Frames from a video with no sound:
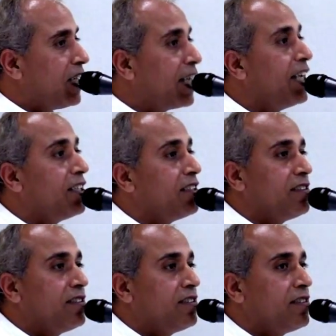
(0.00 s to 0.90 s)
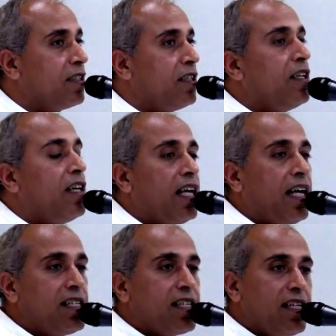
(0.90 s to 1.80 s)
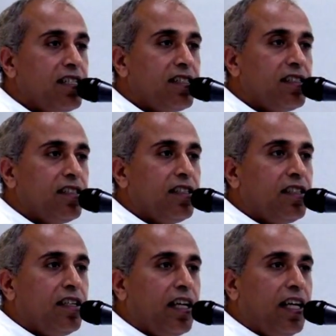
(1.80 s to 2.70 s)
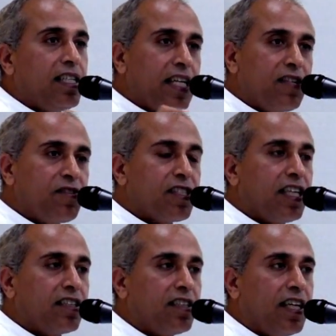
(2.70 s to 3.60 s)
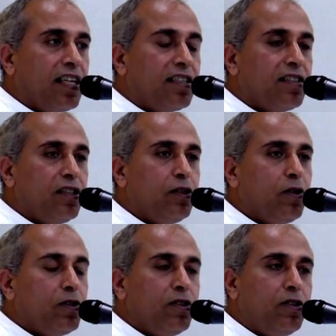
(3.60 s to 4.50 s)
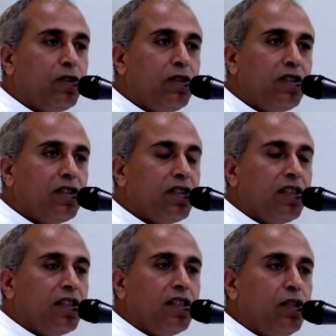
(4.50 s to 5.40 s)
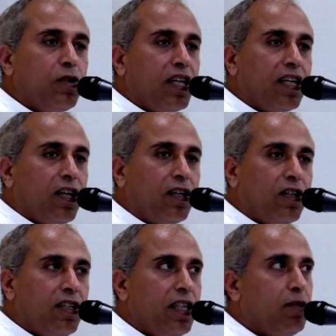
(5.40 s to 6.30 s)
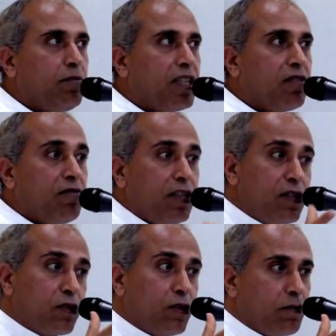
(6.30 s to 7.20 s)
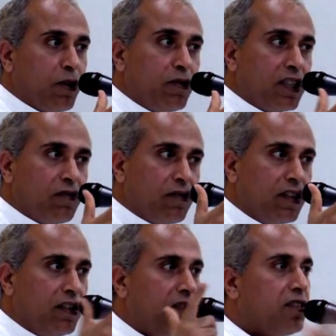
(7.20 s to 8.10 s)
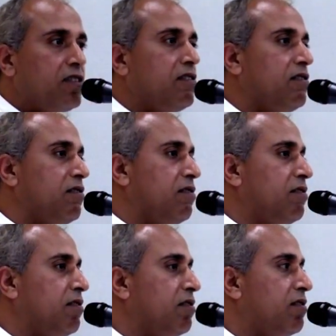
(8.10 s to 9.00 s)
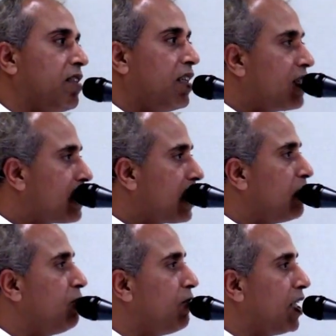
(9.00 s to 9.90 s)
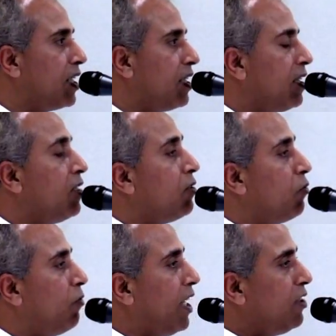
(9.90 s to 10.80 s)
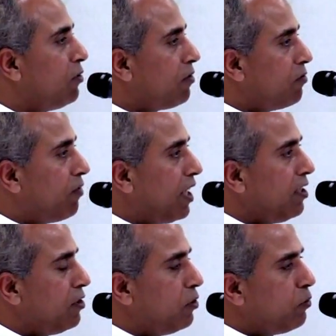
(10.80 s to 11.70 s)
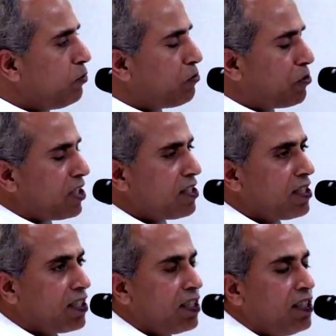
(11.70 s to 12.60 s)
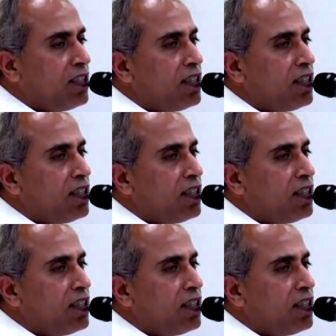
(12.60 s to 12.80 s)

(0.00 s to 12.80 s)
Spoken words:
Again, as I said that you are not only limited with stone mountain world. In the same way, when you just